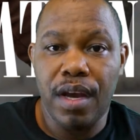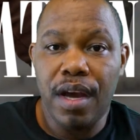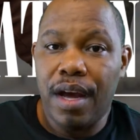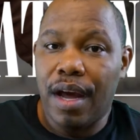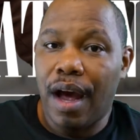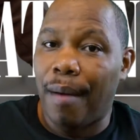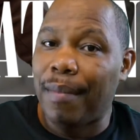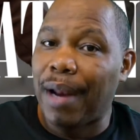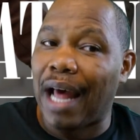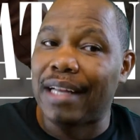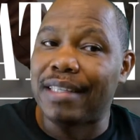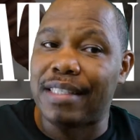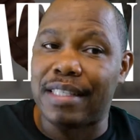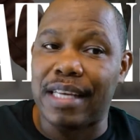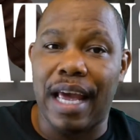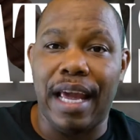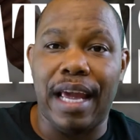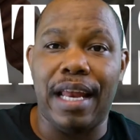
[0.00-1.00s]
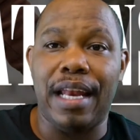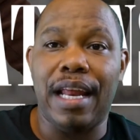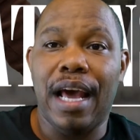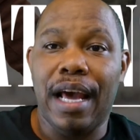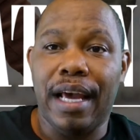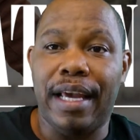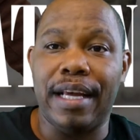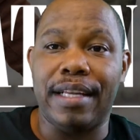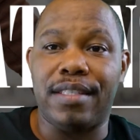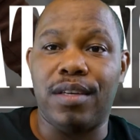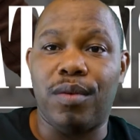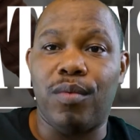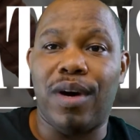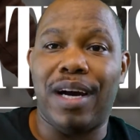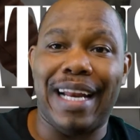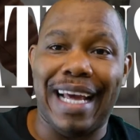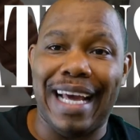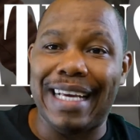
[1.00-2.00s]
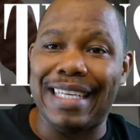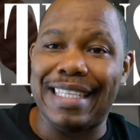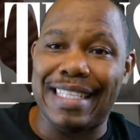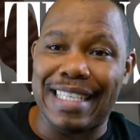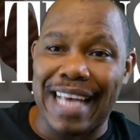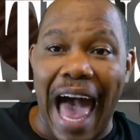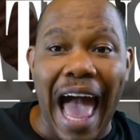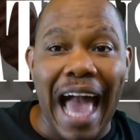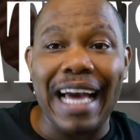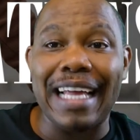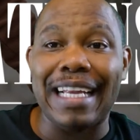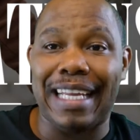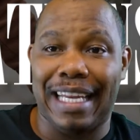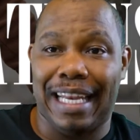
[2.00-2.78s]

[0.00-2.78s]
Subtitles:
I'm not saying get someone exactly